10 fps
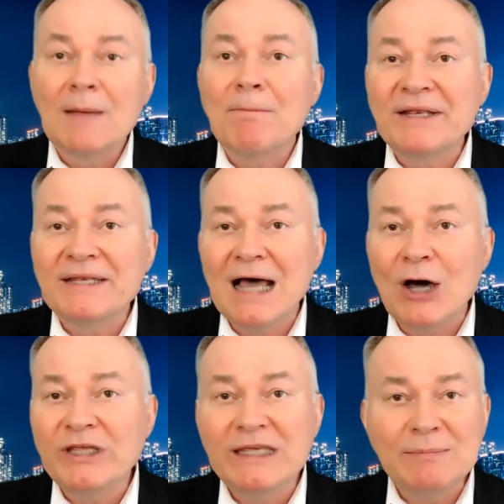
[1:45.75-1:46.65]
but
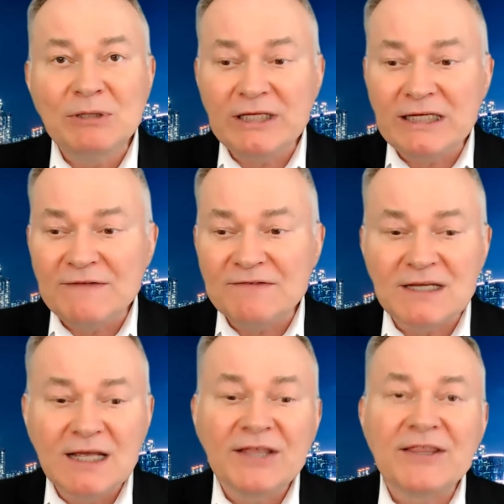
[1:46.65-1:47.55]
now he
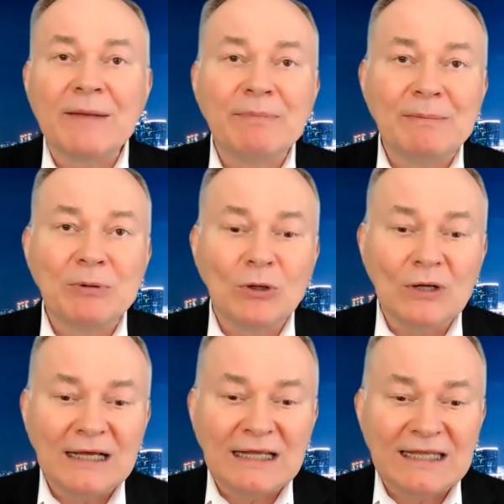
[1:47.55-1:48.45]
believes that
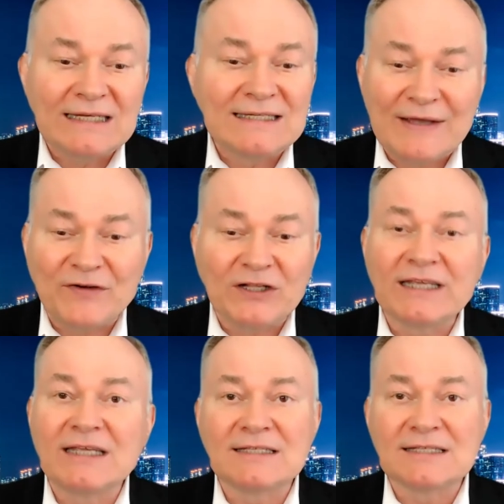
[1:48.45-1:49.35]
people can definitely
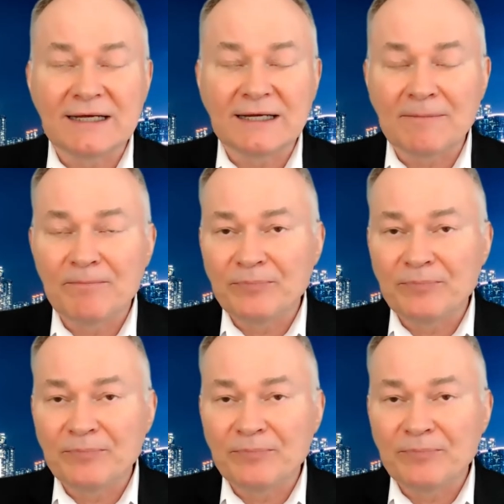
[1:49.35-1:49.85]
get sick.